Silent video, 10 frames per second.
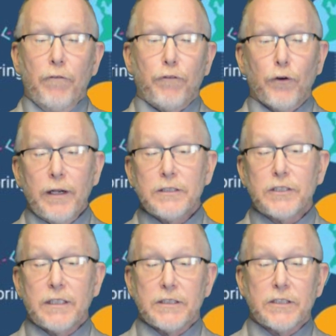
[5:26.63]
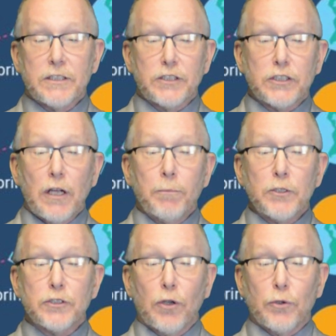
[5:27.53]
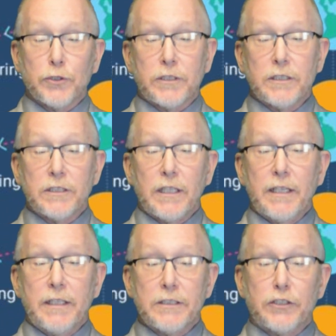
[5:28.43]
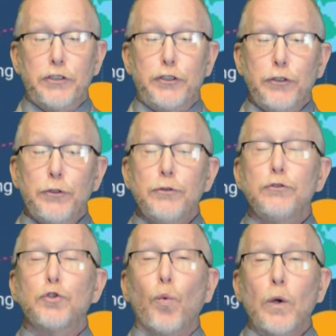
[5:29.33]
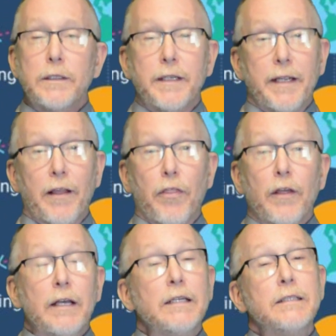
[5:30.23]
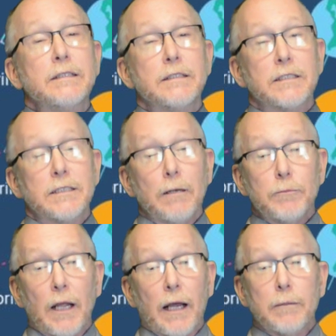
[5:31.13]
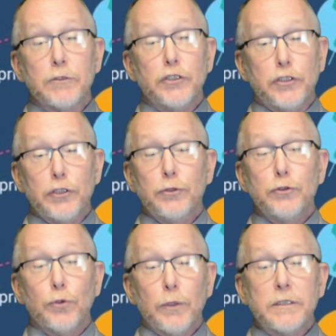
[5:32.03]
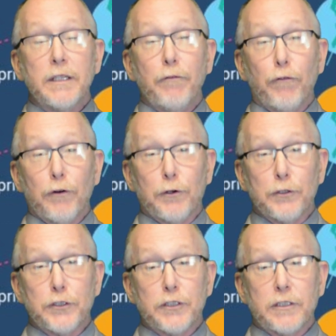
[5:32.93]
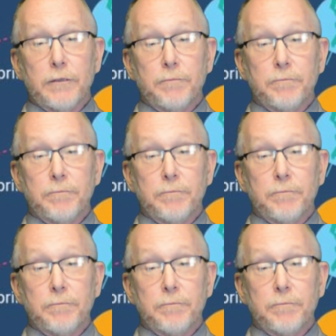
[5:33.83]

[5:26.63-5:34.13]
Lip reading: For instance, the summer solstice is June 20th, sometimes June 21st.